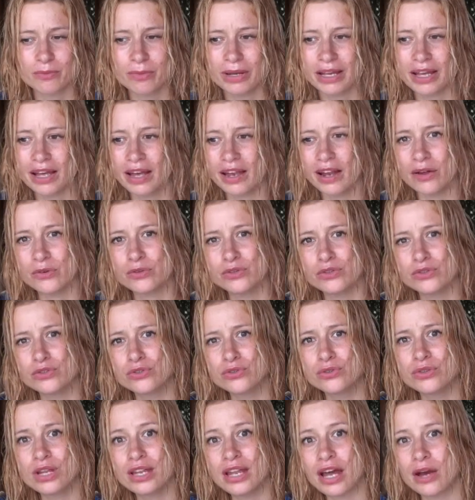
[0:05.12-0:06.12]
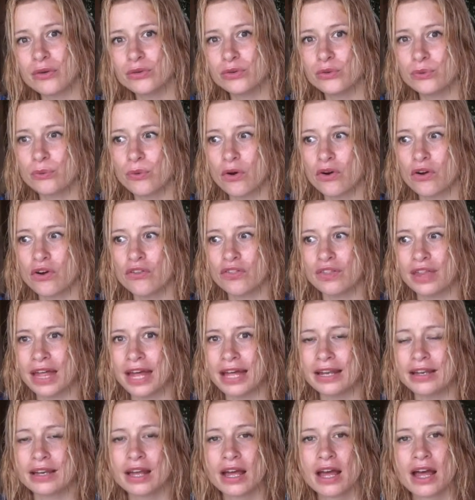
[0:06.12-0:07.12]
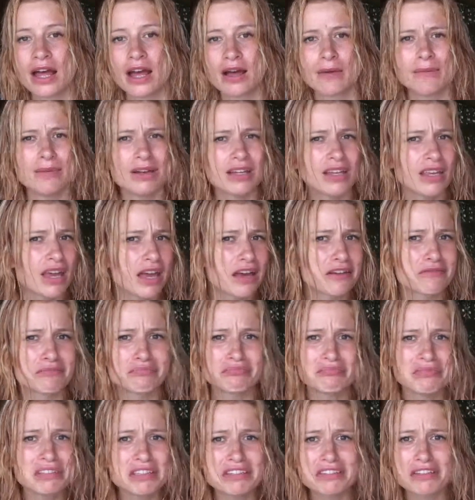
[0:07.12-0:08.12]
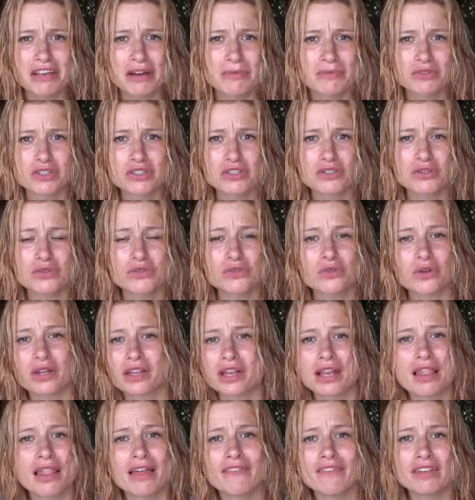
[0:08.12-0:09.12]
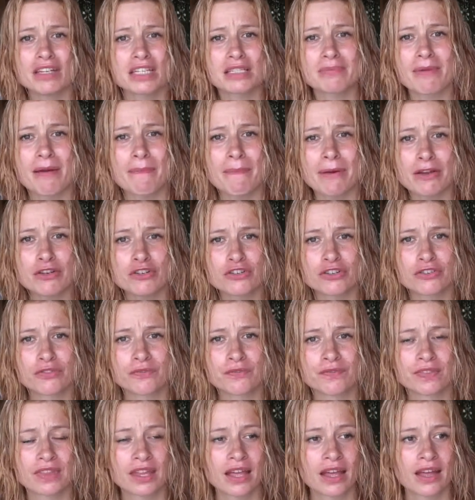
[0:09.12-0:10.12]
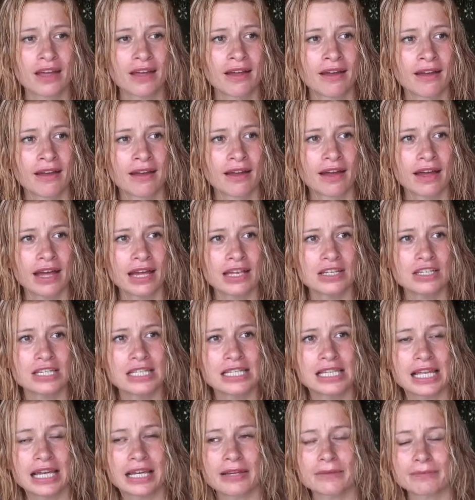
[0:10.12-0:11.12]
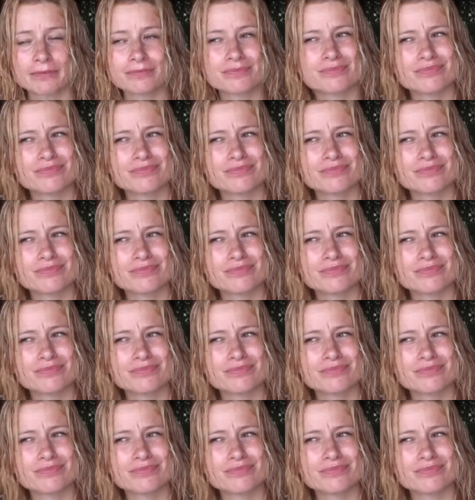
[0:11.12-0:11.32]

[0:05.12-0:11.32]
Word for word: Oh my god, how do you do that? How do you walk on that? I'm like, yeah, easy. I'm just used to it. I love it. It's my passion. And she's like,